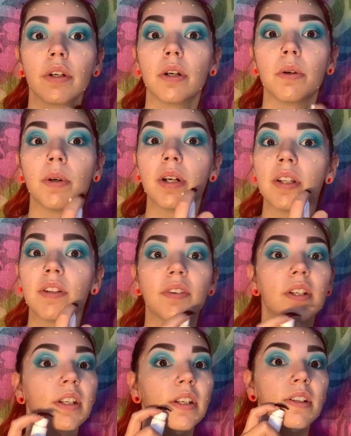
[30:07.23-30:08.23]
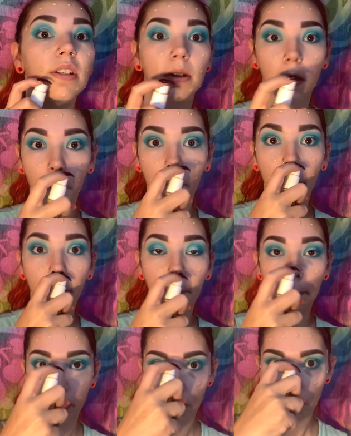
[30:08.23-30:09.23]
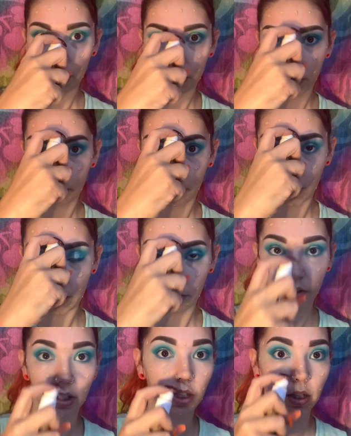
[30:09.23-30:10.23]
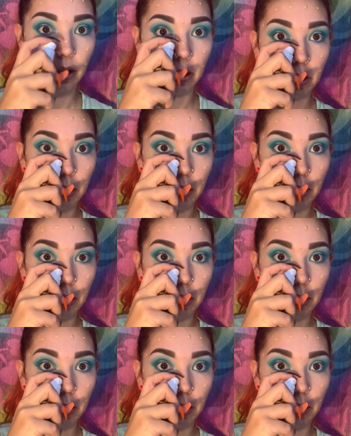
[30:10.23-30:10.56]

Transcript: Oh well if I did. Great if I didn't.